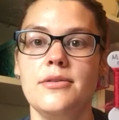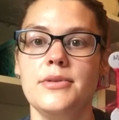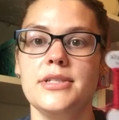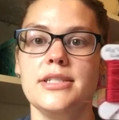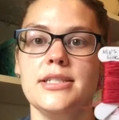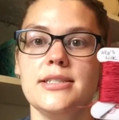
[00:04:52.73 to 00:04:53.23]

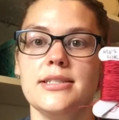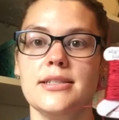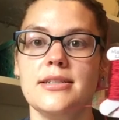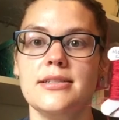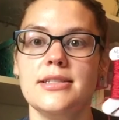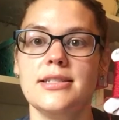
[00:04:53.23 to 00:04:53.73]
which is
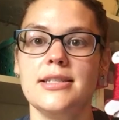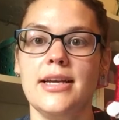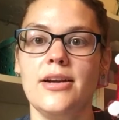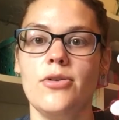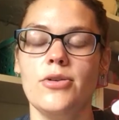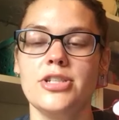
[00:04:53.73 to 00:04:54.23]
this
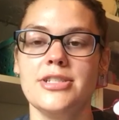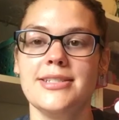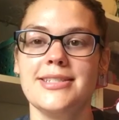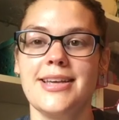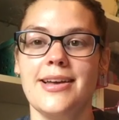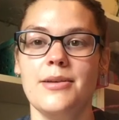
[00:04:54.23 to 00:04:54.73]

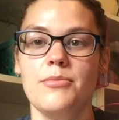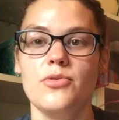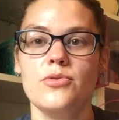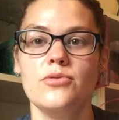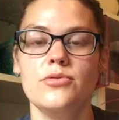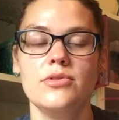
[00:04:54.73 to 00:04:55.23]
gorgeous kind of
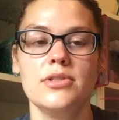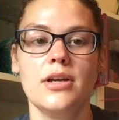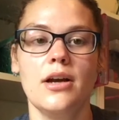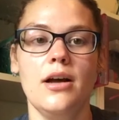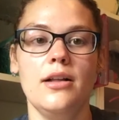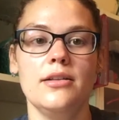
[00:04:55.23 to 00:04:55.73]
maroon
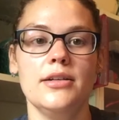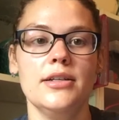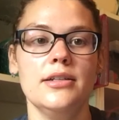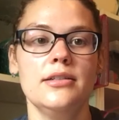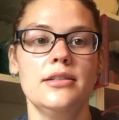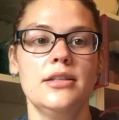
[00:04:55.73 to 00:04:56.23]

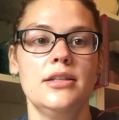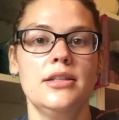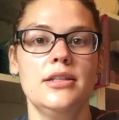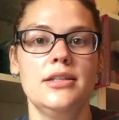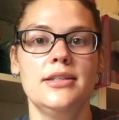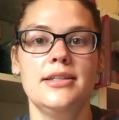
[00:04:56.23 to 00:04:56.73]
color.
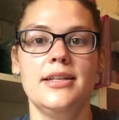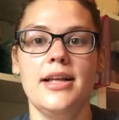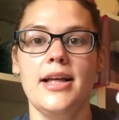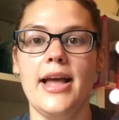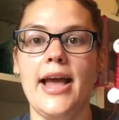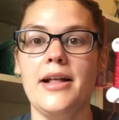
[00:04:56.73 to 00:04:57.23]

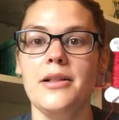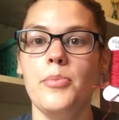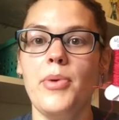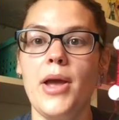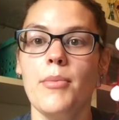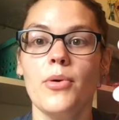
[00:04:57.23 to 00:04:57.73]

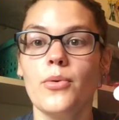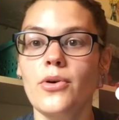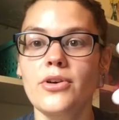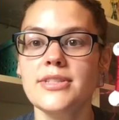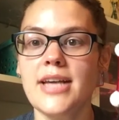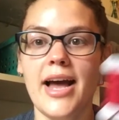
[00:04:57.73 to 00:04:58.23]
Alabama
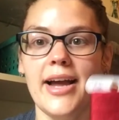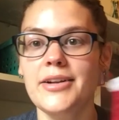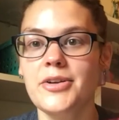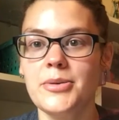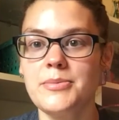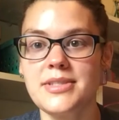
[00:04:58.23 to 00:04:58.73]
Roll Tide,
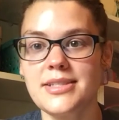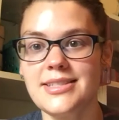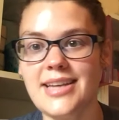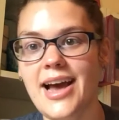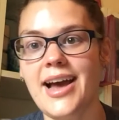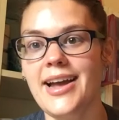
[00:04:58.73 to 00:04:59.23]
Crimson
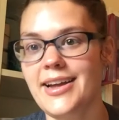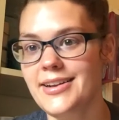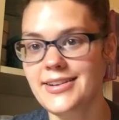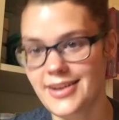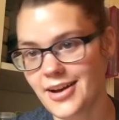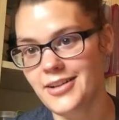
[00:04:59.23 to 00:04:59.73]

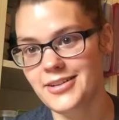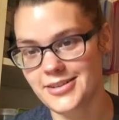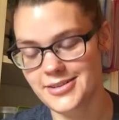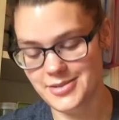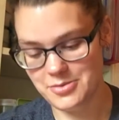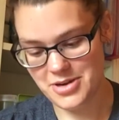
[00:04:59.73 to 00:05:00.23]
Tide color
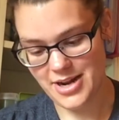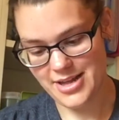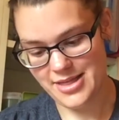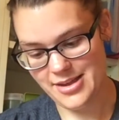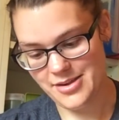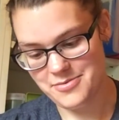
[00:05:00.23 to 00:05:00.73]
is what I
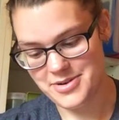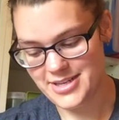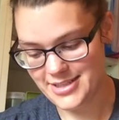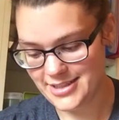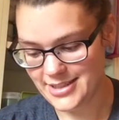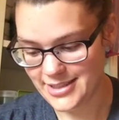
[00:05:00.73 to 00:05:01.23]
think when
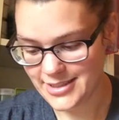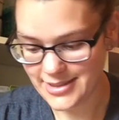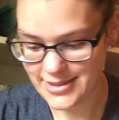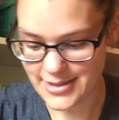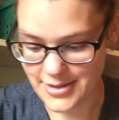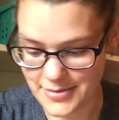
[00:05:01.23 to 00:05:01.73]
I see it.
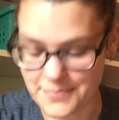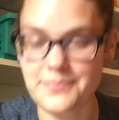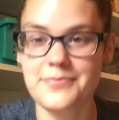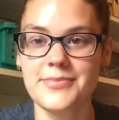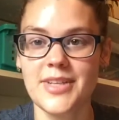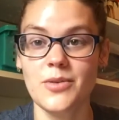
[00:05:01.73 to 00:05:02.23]
So,
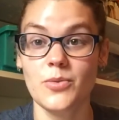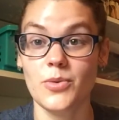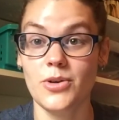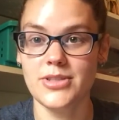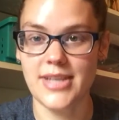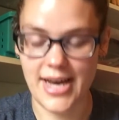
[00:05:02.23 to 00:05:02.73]

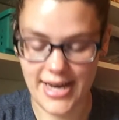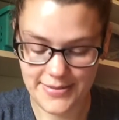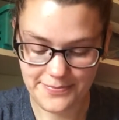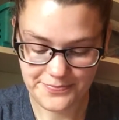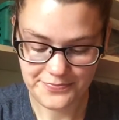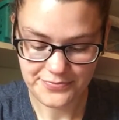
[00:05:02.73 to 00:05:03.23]
Roll Tide.
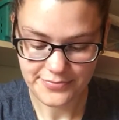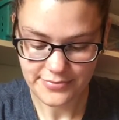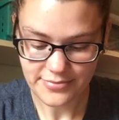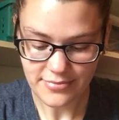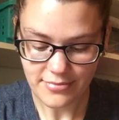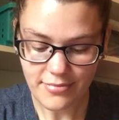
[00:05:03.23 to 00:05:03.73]

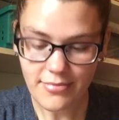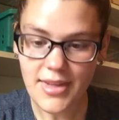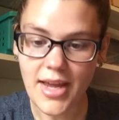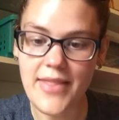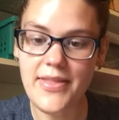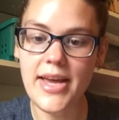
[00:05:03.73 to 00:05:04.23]
And